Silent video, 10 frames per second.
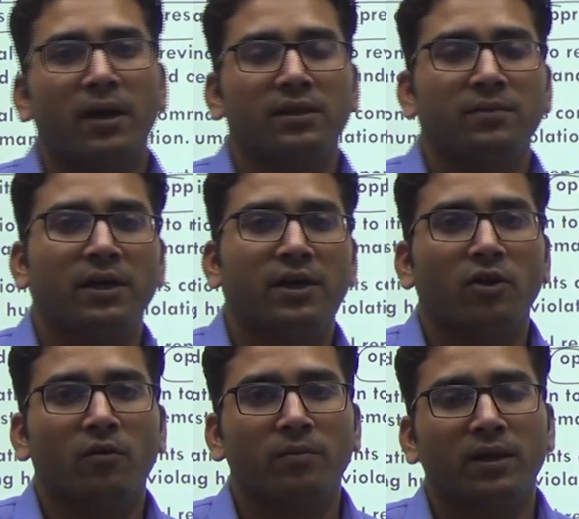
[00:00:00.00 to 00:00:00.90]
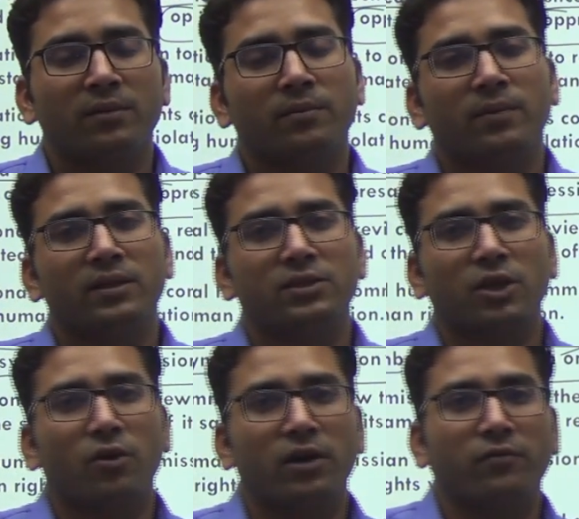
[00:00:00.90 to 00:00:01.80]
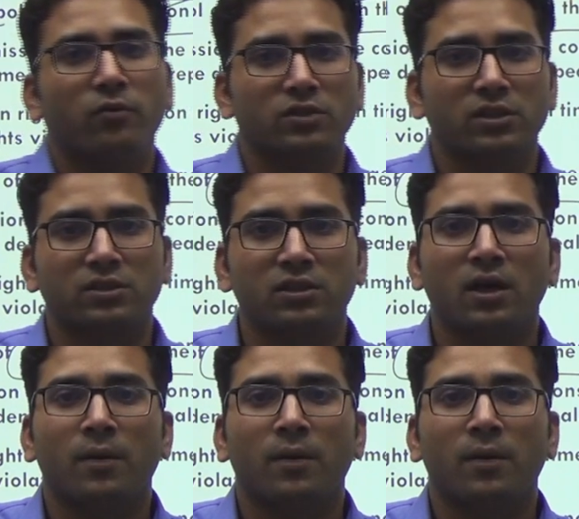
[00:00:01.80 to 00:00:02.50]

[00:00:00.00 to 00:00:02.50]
the military, by the security forces,